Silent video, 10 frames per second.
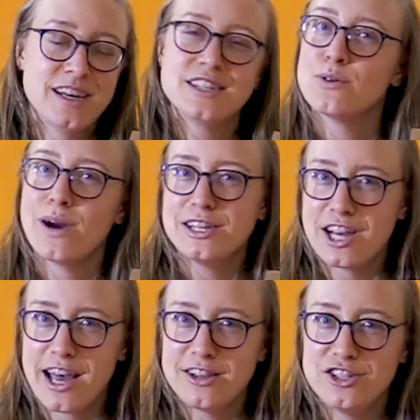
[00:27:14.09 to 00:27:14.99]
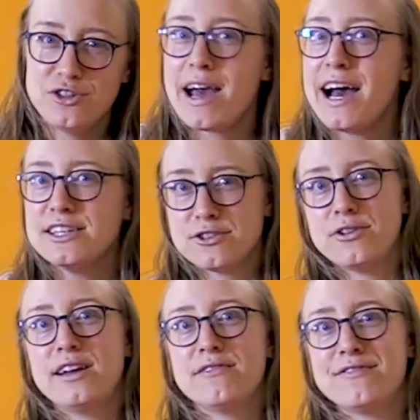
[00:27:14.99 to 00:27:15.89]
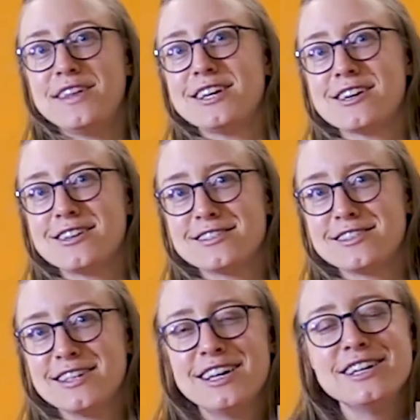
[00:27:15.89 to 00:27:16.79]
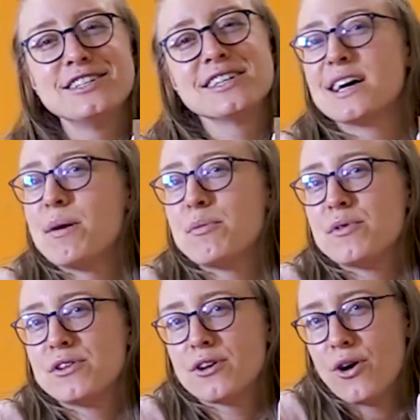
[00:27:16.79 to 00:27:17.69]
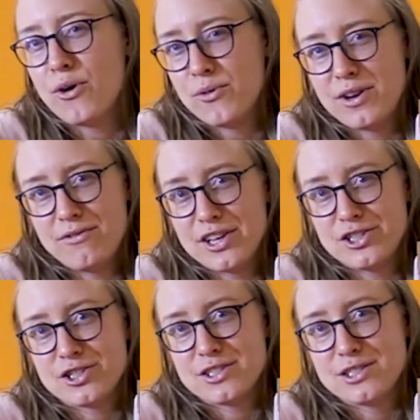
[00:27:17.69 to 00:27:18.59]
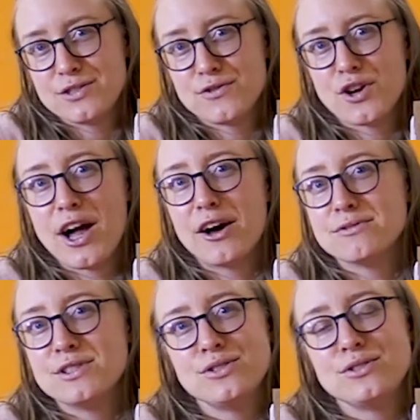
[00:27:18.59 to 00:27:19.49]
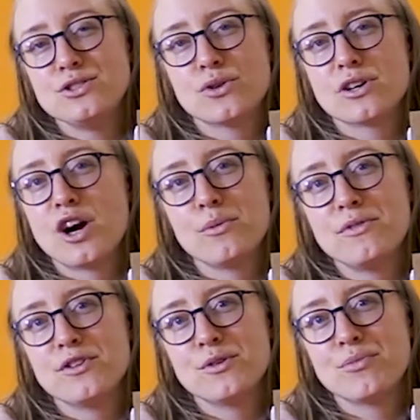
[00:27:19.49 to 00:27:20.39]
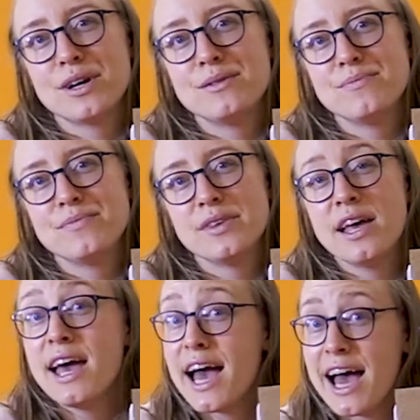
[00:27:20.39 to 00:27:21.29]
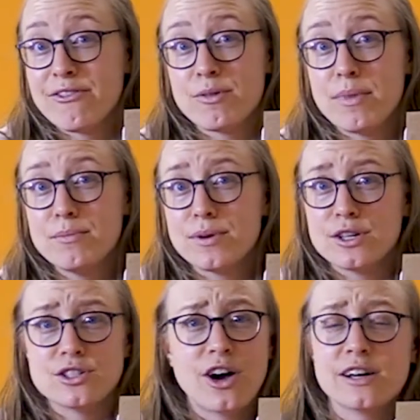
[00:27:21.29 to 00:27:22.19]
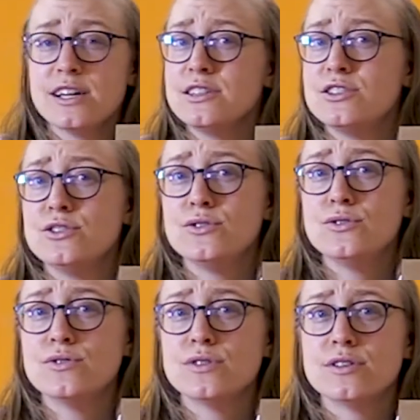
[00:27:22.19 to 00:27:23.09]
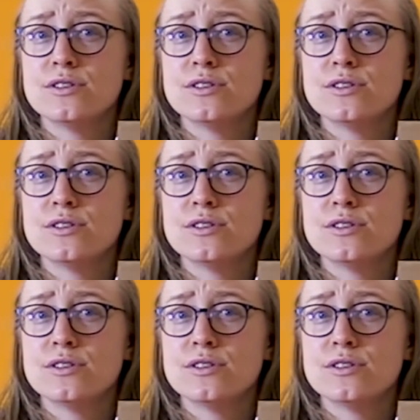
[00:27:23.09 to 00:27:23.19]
So I challenge you as creative thinkers to come up with your own inventions for how to reduce your carbon footprint. And remember, talking to